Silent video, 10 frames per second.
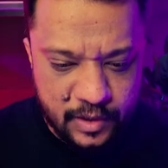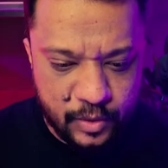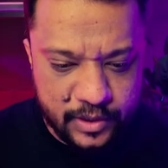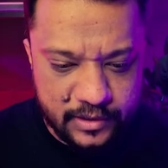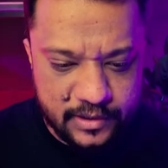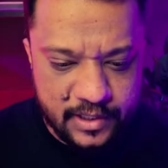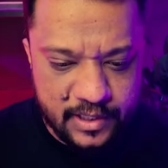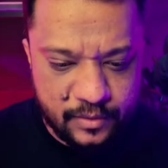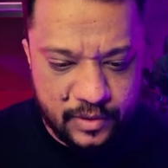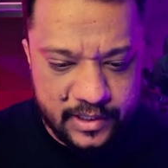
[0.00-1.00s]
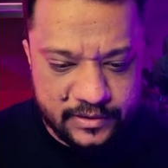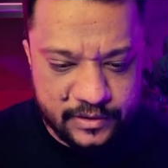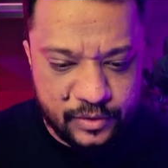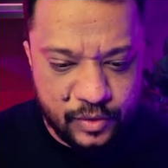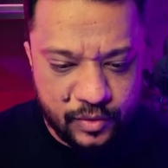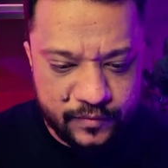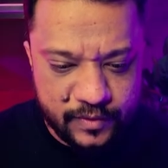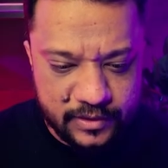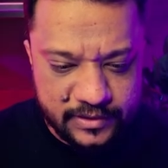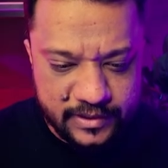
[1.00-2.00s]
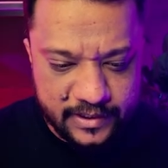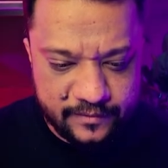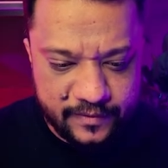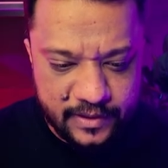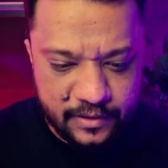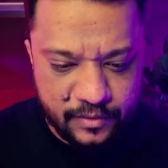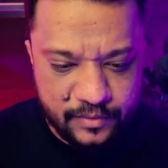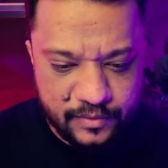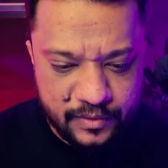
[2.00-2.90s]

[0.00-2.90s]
Okay, now let's go for a second video